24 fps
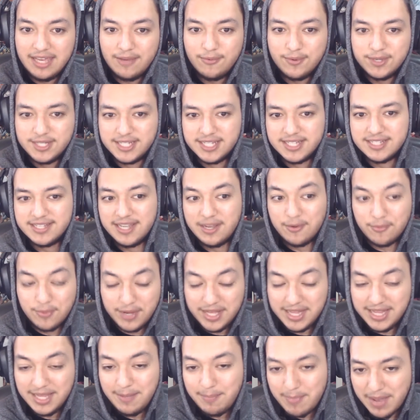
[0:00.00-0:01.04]
which is a
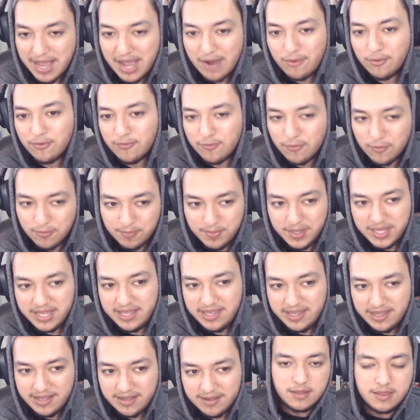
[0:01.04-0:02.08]
really powerful
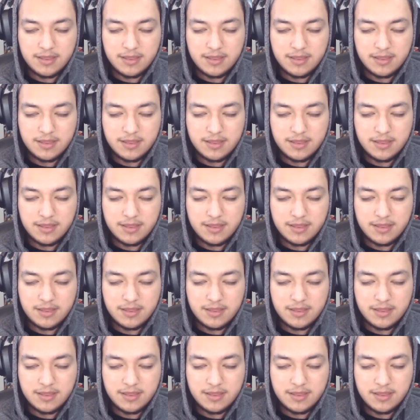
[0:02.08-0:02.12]
being.